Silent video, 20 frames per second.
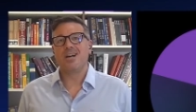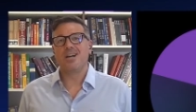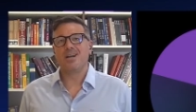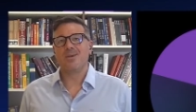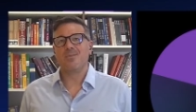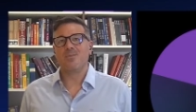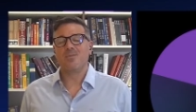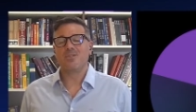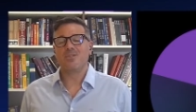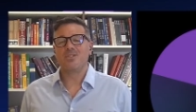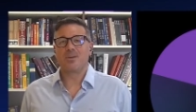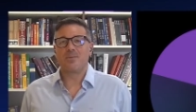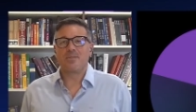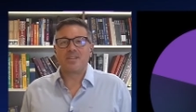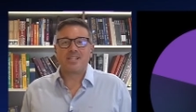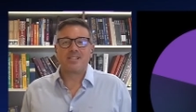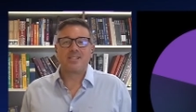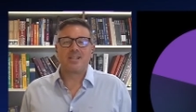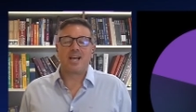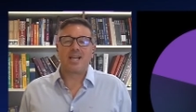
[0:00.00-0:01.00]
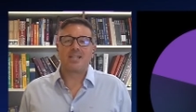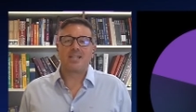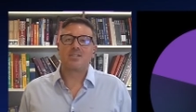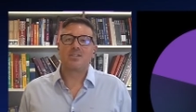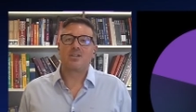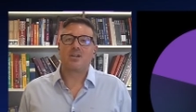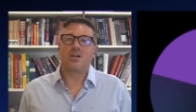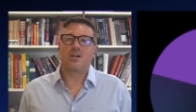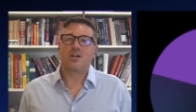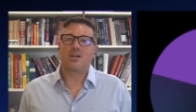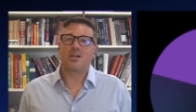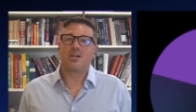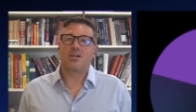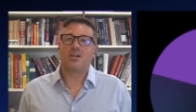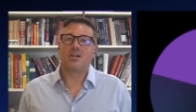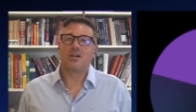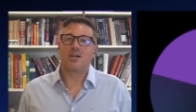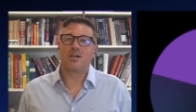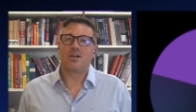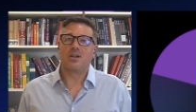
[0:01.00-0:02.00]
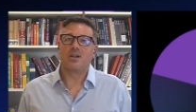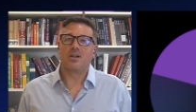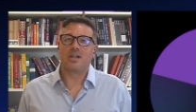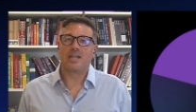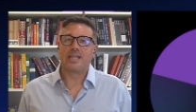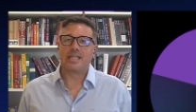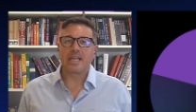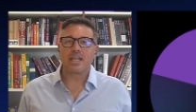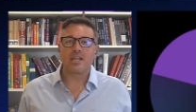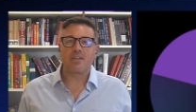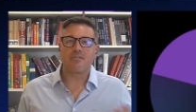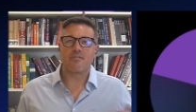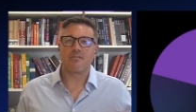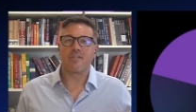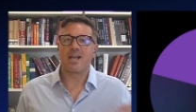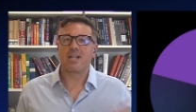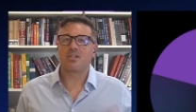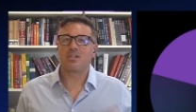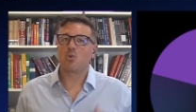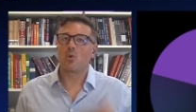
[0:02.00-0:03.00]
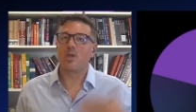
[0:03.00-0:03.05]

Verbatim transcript: um, some of these stats are, are indicative of that.